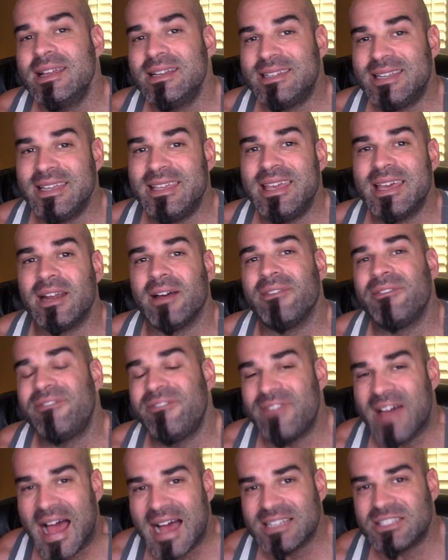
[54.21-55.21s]
to get a
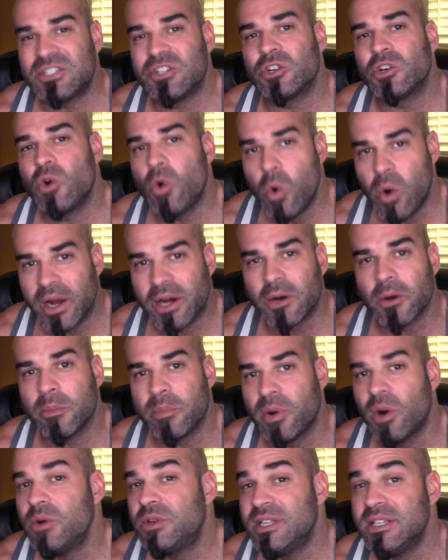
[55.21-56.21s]
faster, quicker
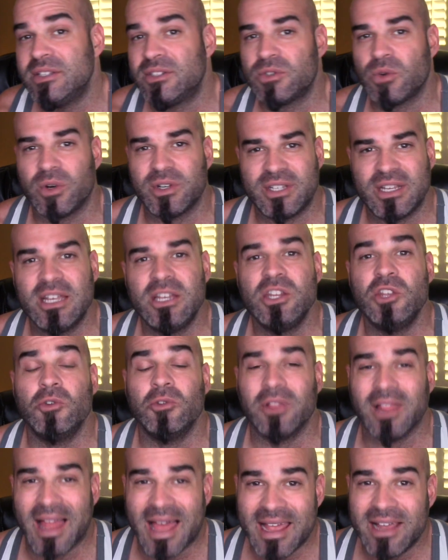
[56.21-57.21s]
protein source in you,
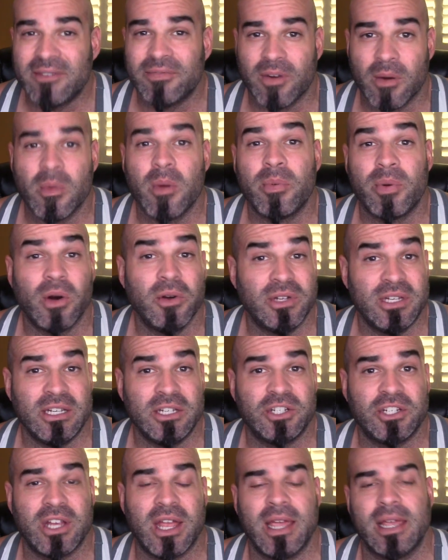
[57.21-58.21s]
like from a protein
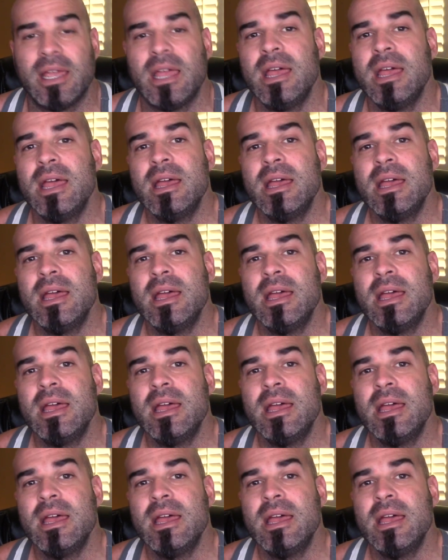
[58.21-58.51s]
shake,